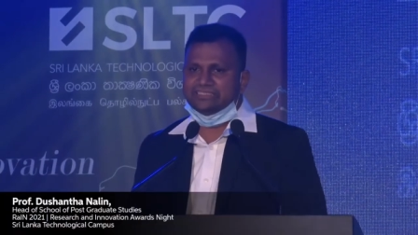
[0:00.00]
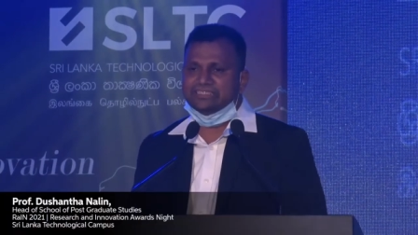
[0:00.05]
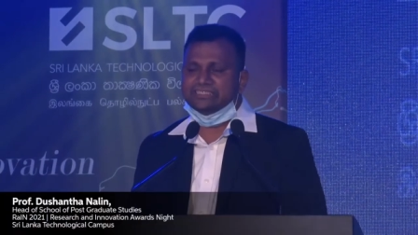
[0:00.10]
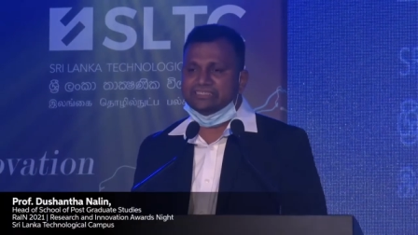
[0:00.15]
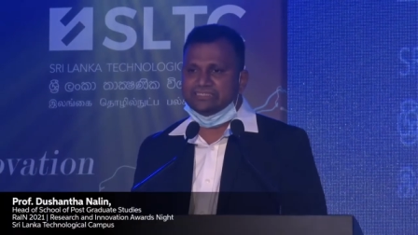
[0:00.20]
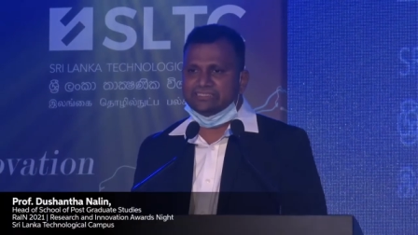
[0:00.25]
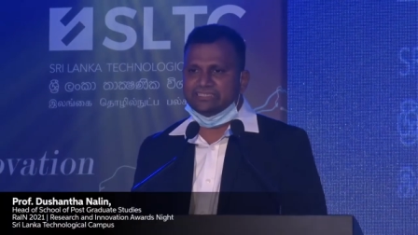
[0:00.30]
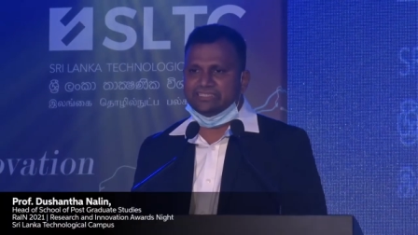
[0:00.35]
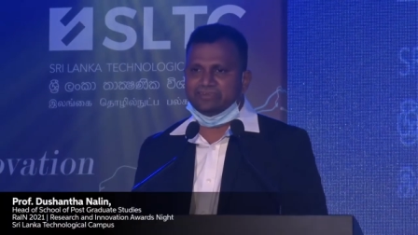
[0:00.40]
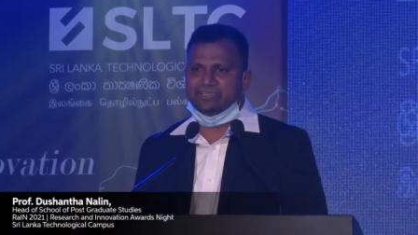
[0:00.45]

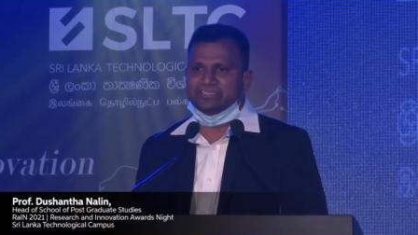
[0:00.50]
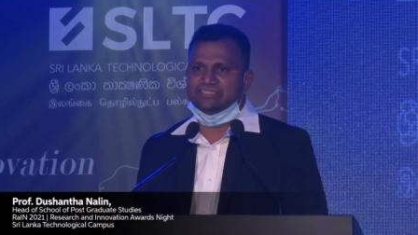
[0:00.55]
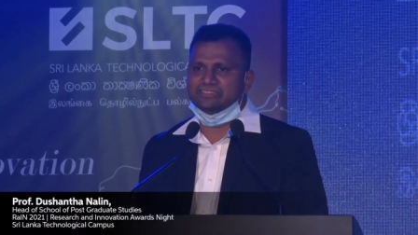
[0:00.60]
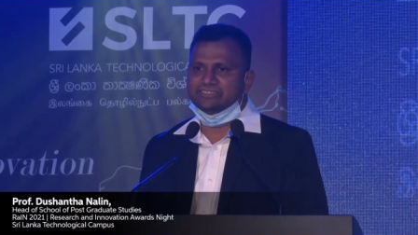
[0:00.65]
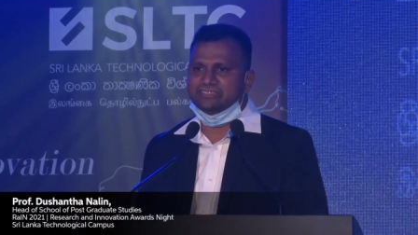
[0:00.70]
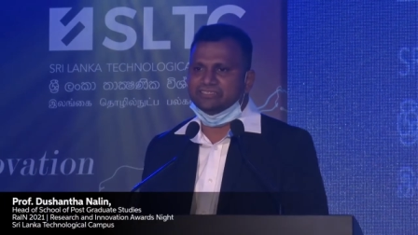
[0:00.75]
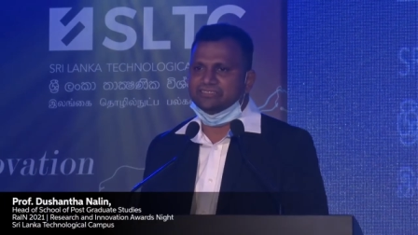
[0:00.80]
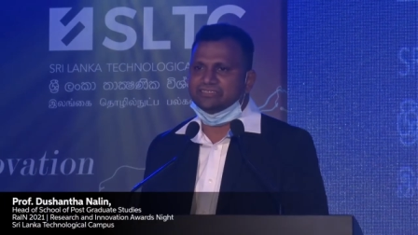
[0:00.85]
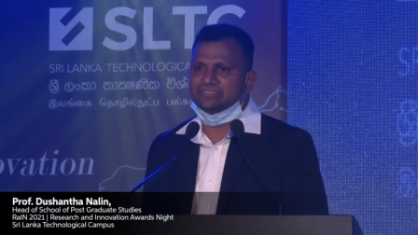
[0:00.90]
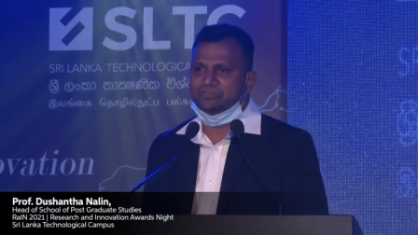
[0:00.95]
Engineer
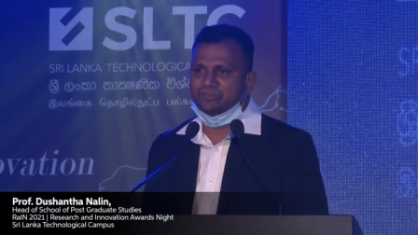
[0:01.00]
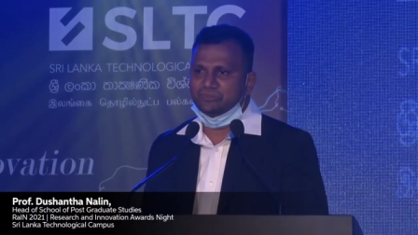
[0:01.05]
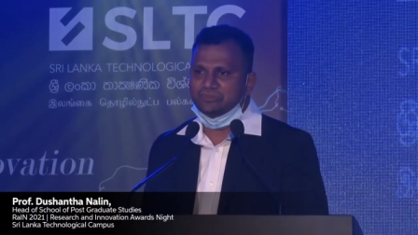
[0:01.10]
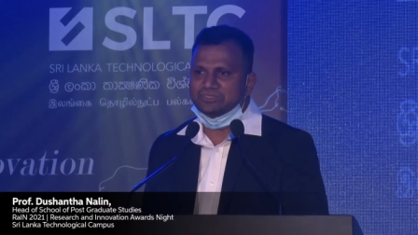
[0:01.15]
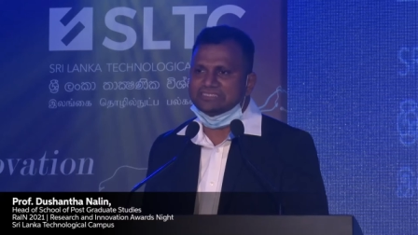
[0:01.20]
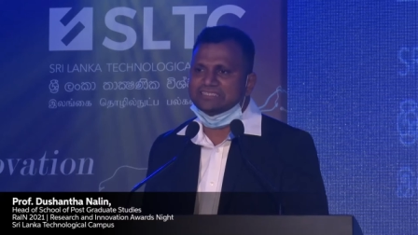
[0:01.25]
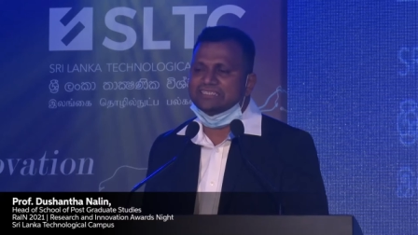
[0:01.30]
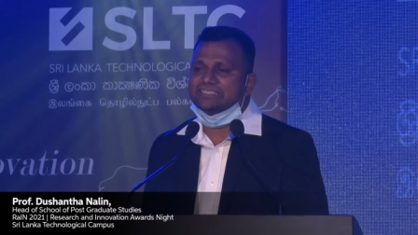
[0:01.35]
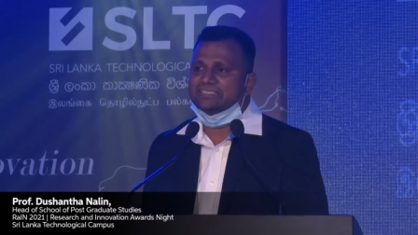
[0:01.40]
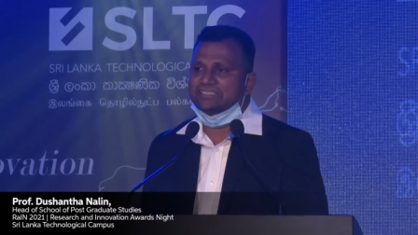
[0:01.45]

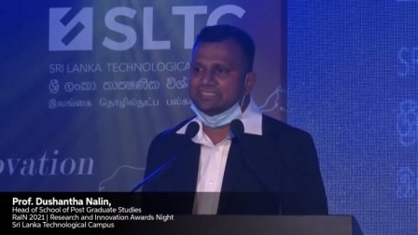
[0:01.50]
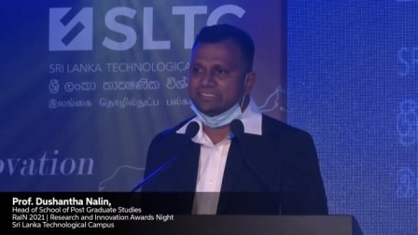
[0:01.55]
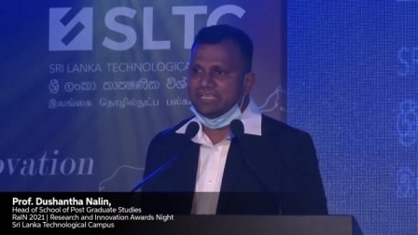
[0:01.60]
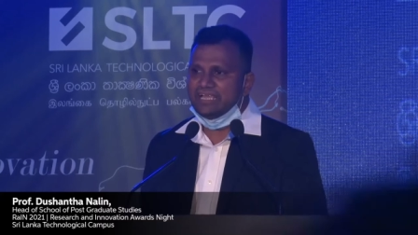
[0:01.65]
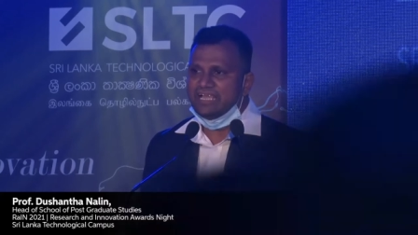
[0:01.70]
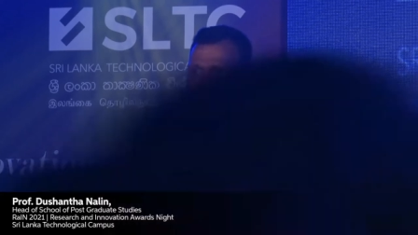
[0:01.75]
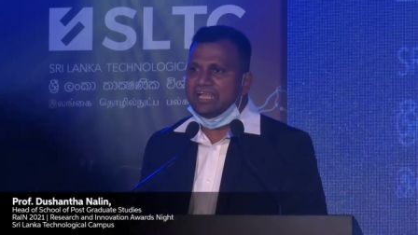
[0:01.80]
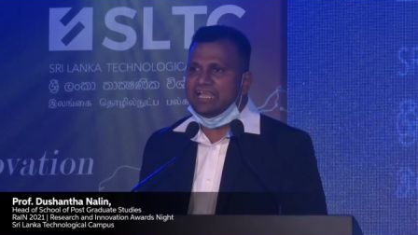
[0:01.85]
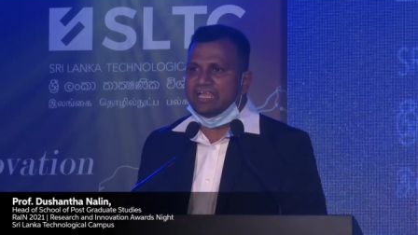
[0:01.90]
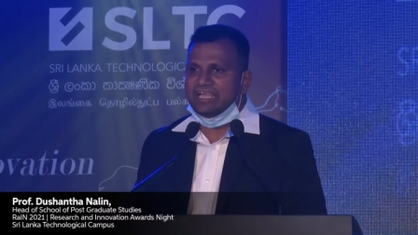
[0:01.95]
Ranjit Singh
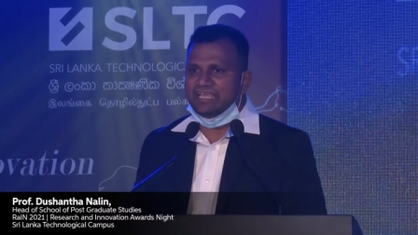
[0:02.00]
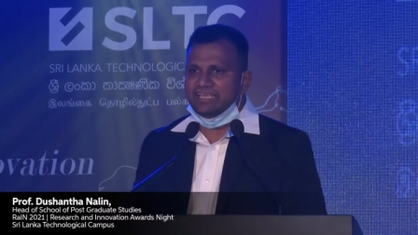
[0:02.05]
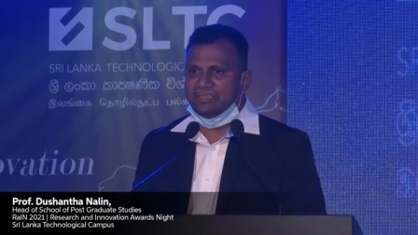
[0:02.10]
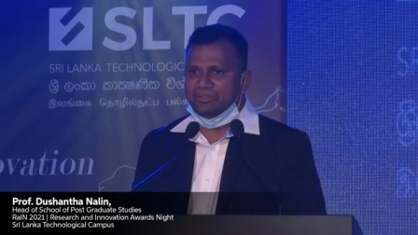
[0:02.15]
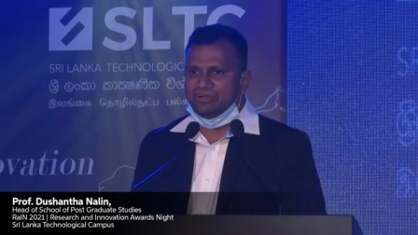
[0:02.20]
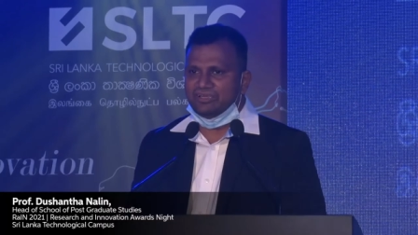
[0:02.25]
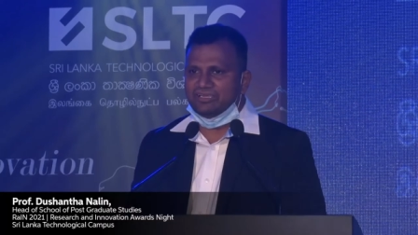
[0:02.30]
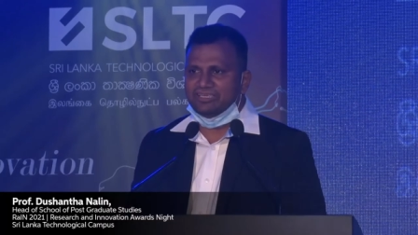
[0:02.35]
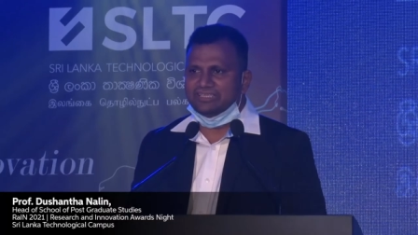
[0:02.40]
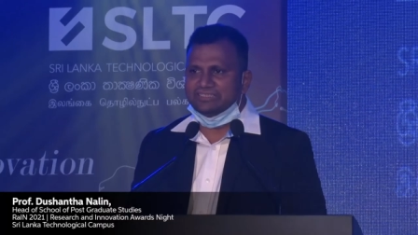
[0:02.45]
and
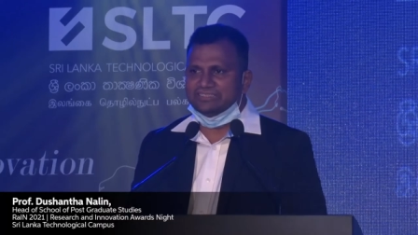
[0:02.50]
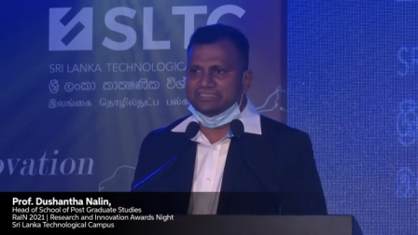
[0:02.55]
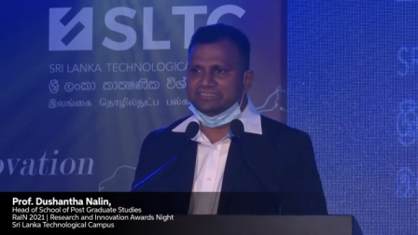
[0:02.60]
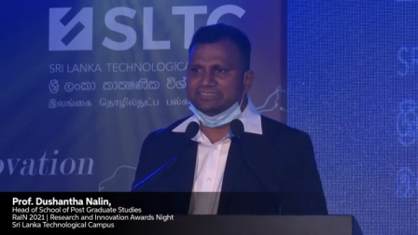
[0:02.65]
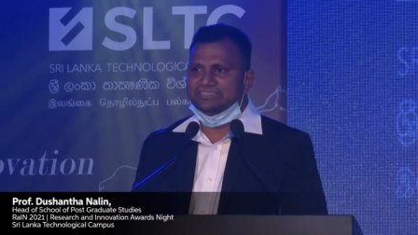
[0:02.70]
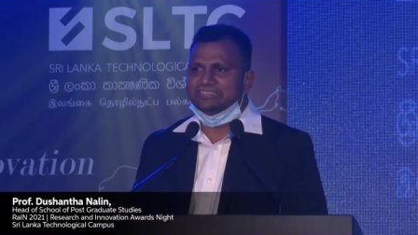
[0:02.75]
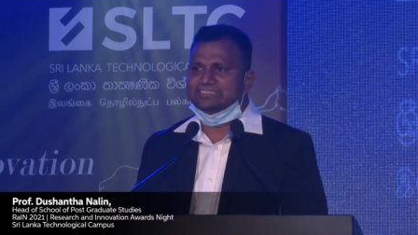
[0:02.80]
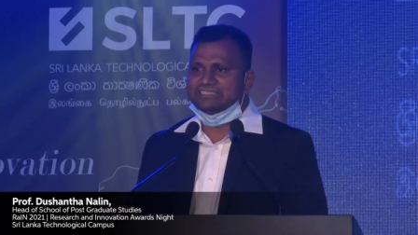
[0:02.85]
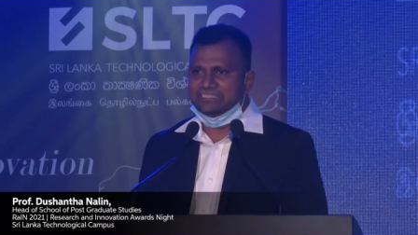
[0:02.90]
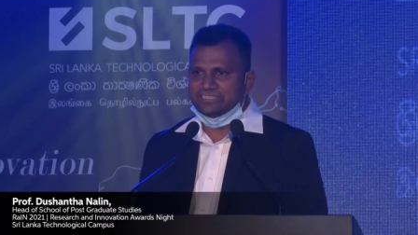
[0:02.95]
all
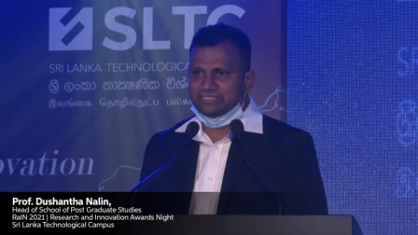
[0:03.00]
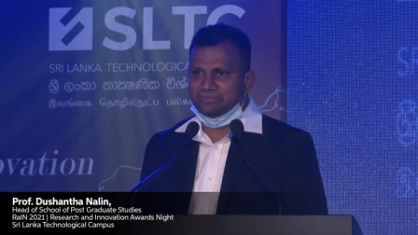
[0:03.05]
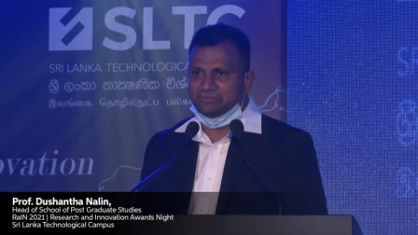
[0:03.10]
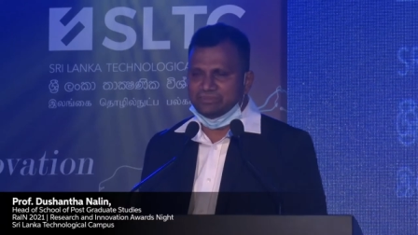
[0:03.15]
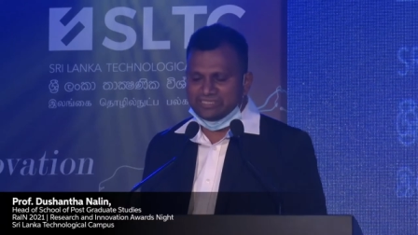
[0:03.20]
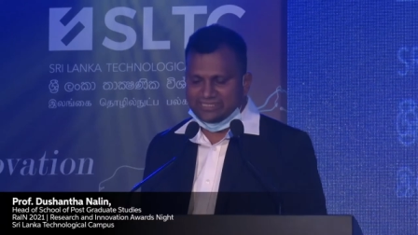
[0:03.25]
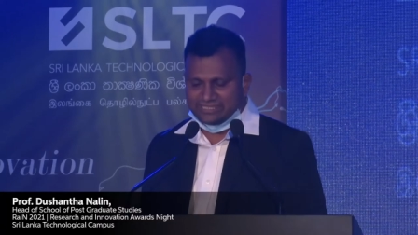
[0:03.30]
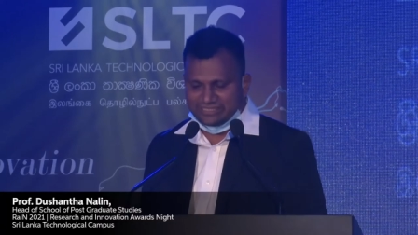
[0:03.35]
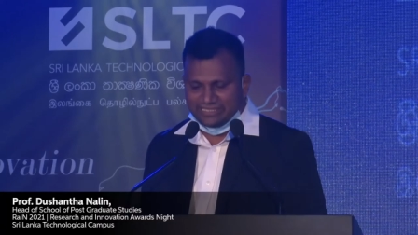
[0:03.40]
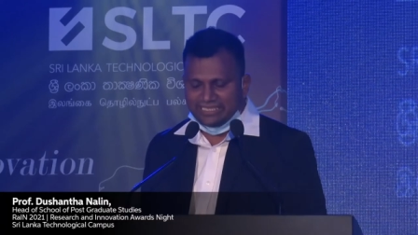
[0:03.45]
other
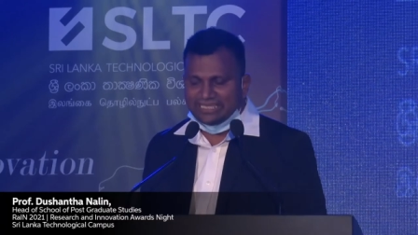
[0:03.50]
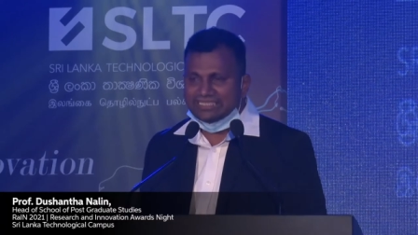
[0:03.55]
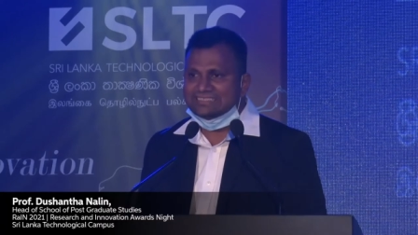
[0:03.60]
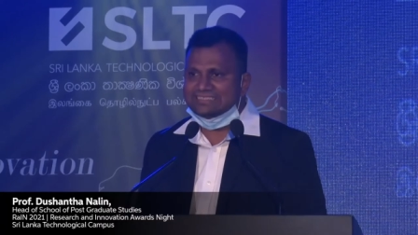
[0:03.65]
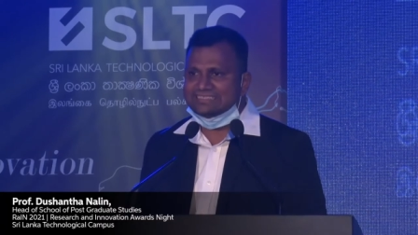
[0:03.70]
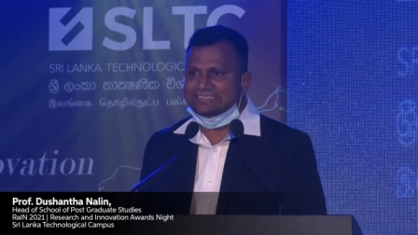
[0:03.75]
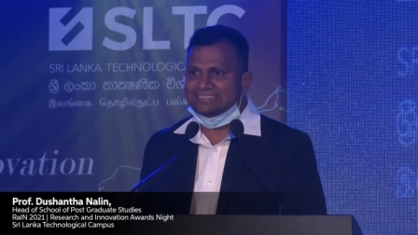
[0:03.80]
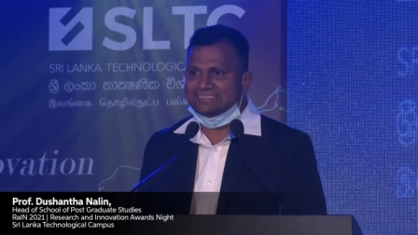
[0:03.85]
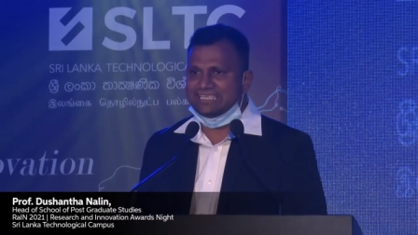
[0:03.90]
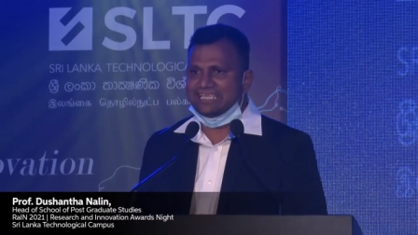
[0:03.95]
distinguished guests